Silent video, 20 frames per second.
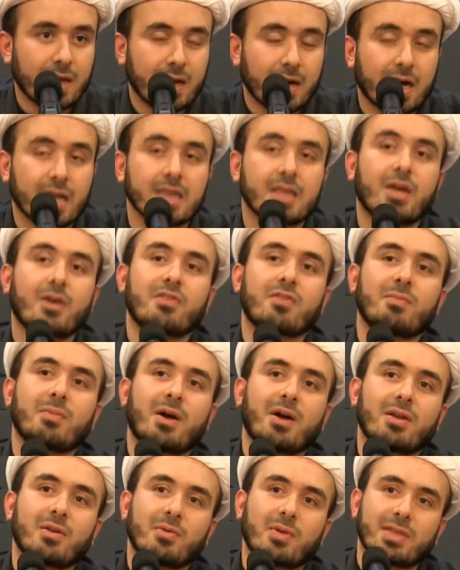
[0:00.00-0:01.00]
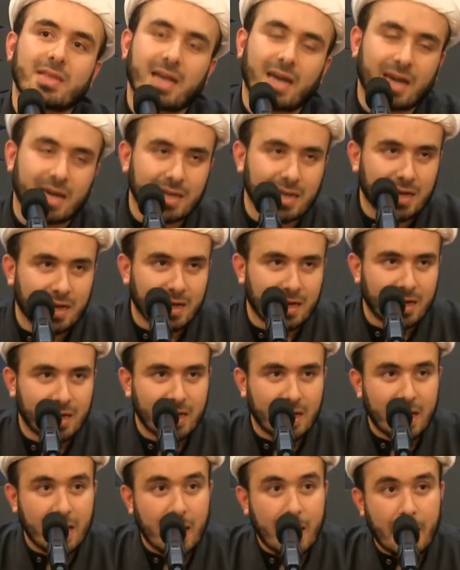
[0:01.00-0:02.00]
Allah subhanahu wa ta'ala
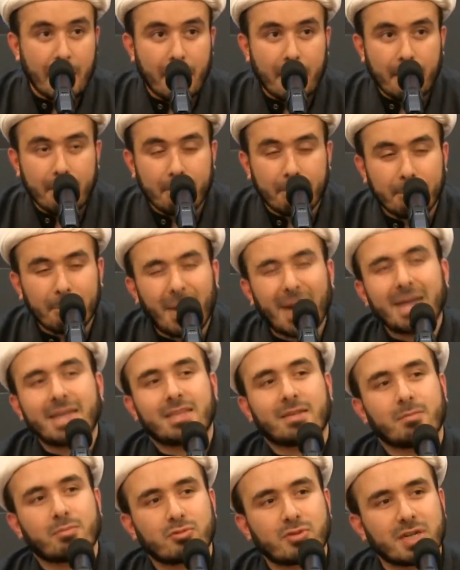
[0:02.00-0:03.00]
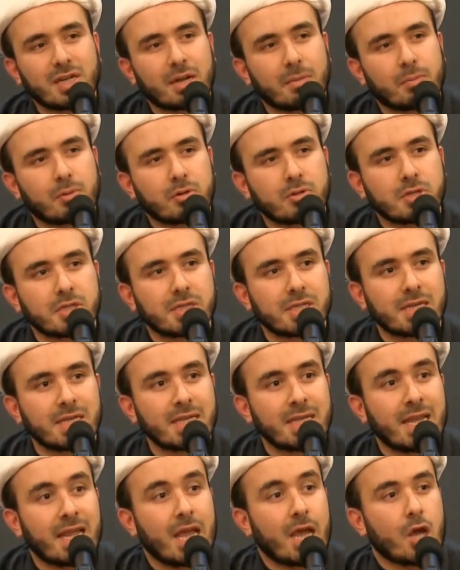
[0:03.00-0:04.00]
might bring a
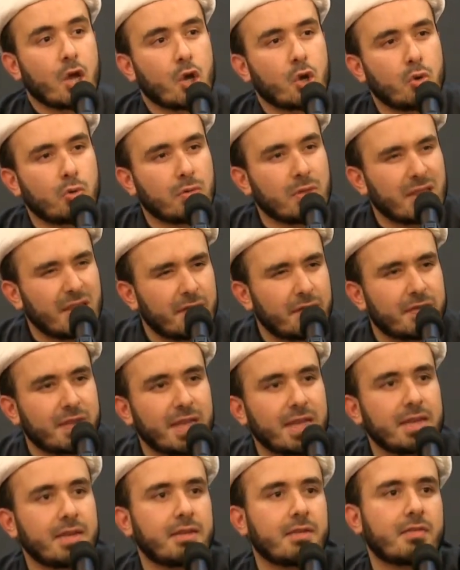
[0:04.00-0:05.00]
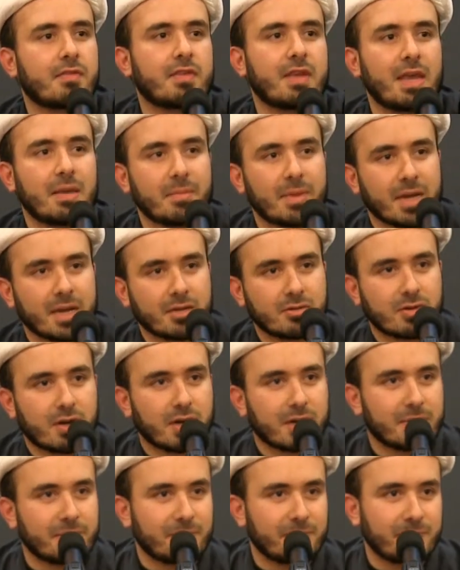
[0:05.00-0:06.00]
person who lived in the same
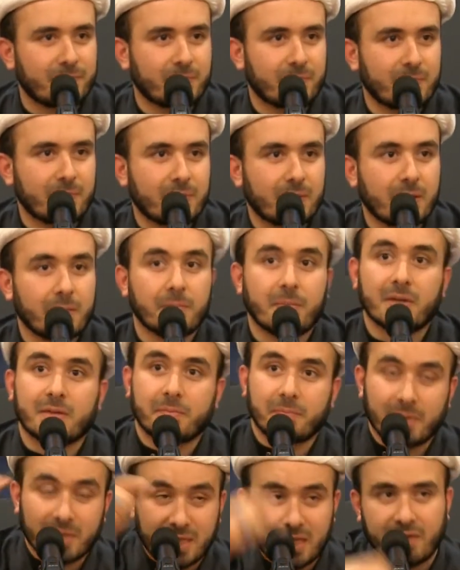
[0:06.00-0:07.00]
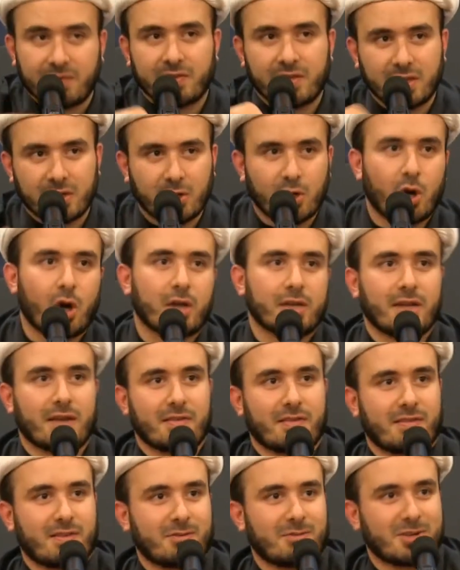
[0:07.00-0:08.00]
era but believed in God
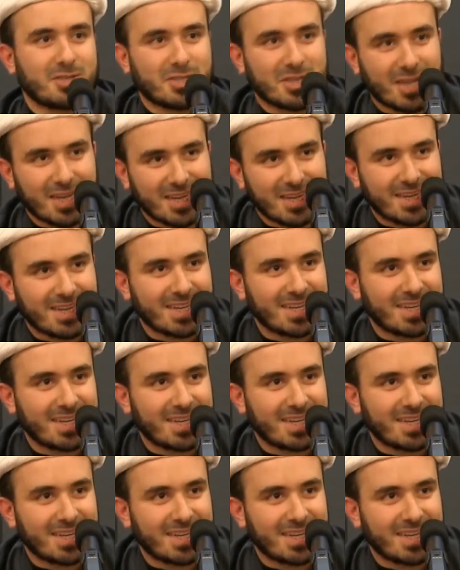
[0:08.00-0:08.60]
Azza wa Jal